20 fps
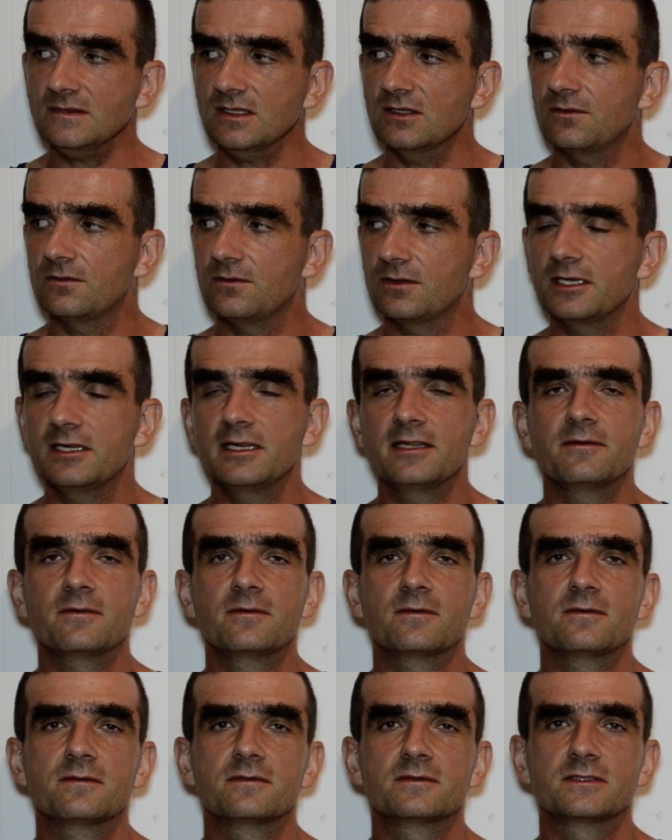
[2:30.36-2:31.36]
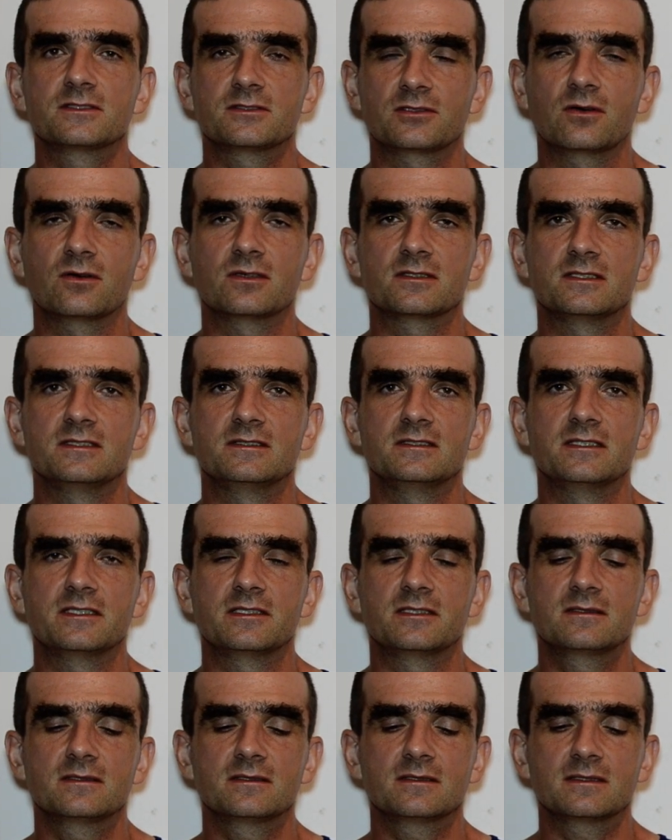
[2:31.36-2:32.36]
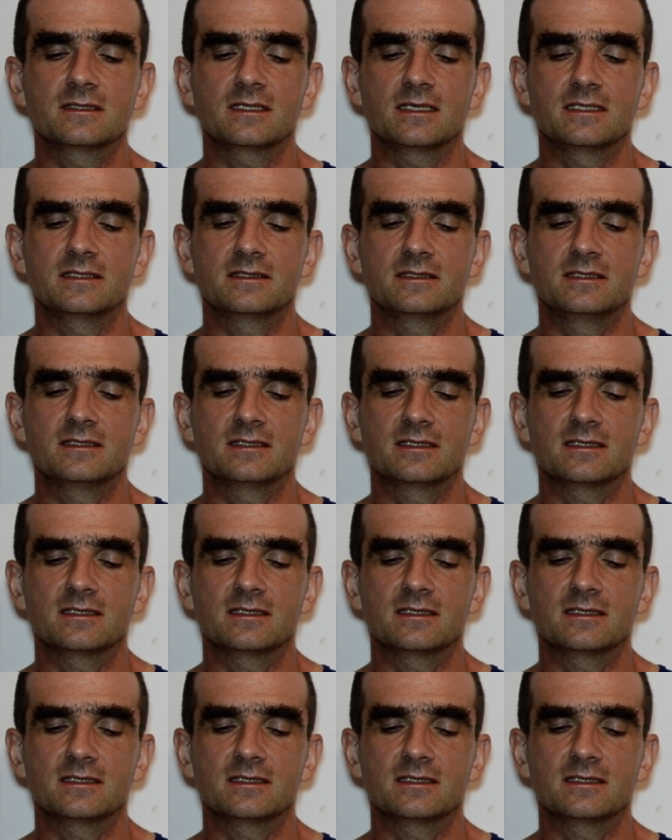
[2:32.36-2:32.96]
really strong this year, and